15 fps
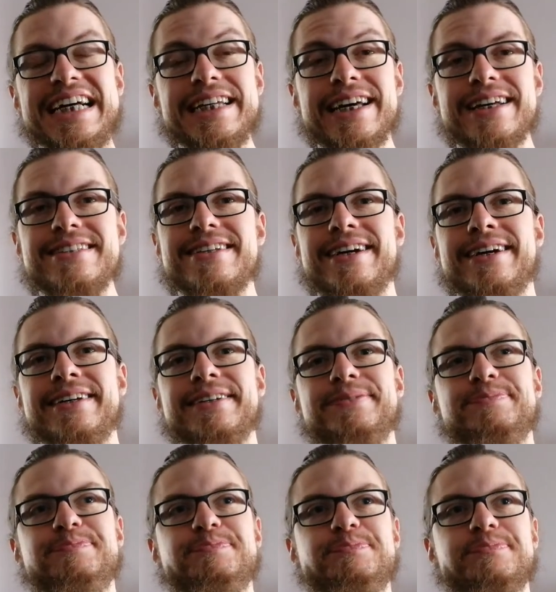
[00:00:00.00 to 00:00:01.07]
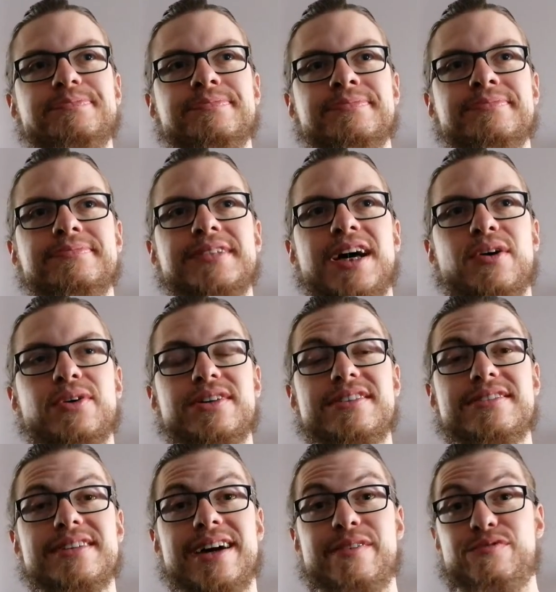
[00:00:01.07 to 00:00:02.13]
that said, now
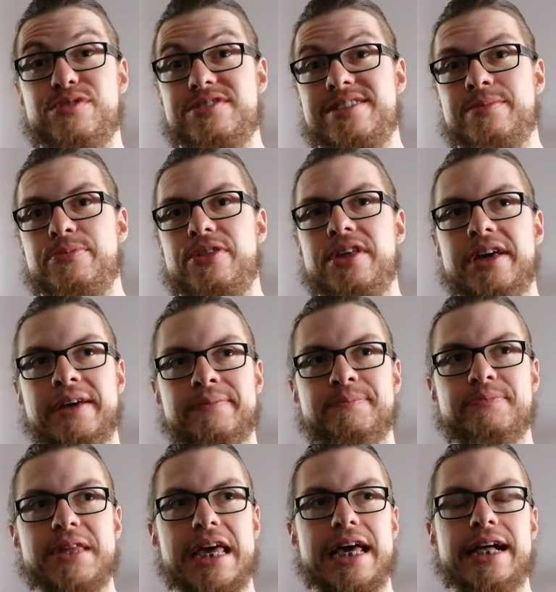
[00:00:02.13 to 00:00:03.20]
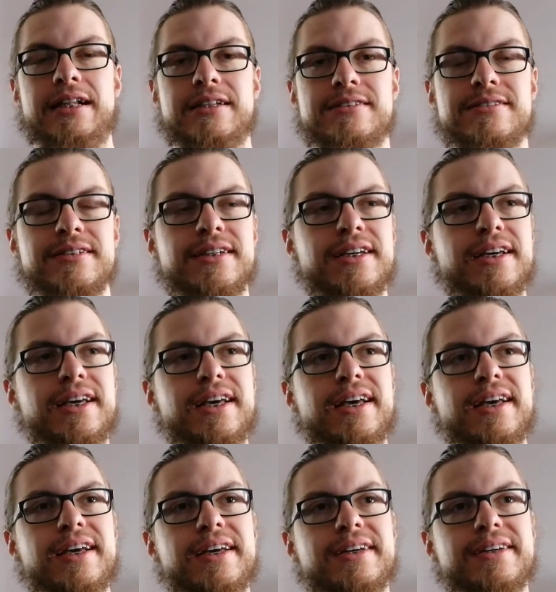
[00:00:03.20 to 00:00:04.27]
it's time for something else
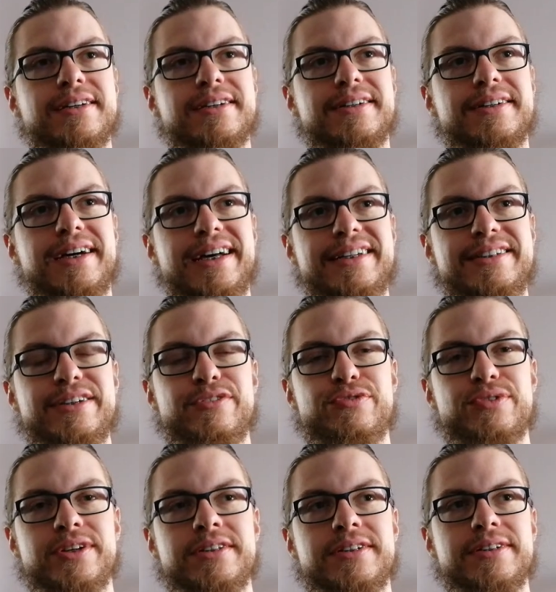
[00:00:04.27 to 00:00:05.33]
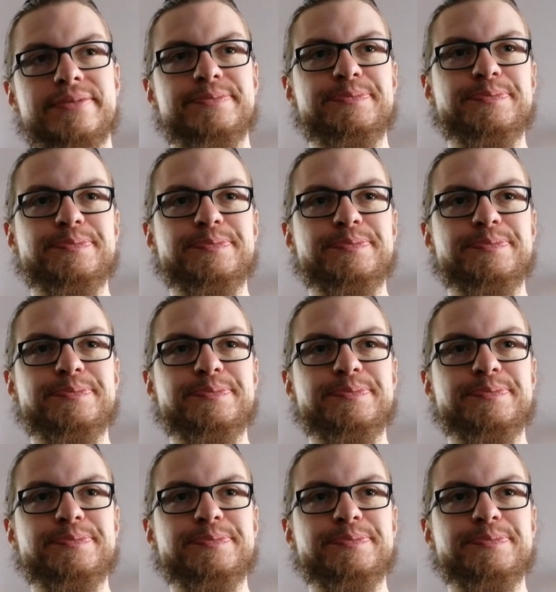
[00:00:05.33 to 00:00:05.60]
and different.